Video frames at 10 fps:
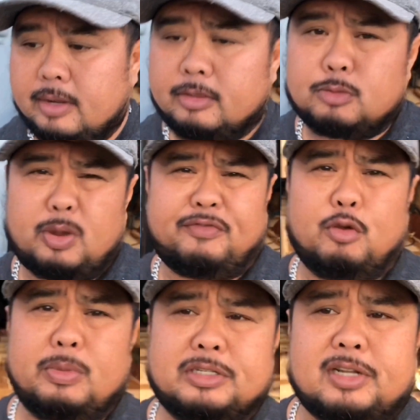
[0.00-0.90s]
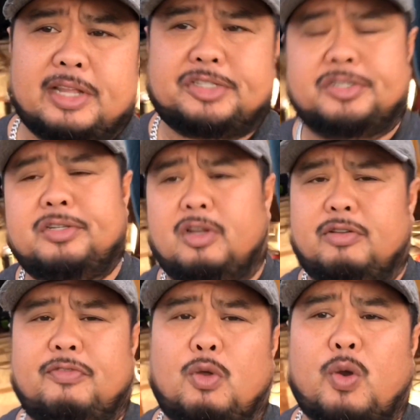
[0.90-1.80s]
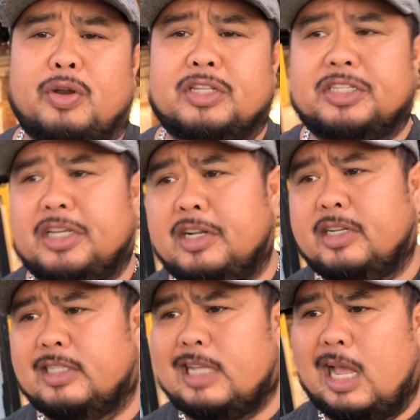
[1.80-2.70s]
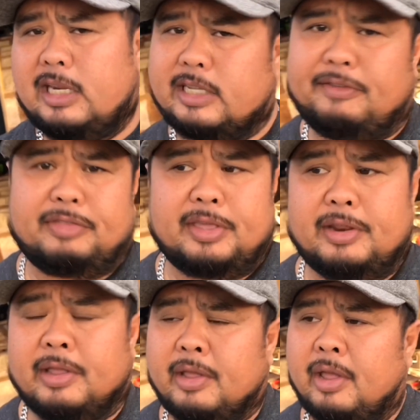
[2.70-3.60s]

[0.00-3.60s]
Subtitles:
spray foam insulation on the floor, the ceiling, the sides, everything.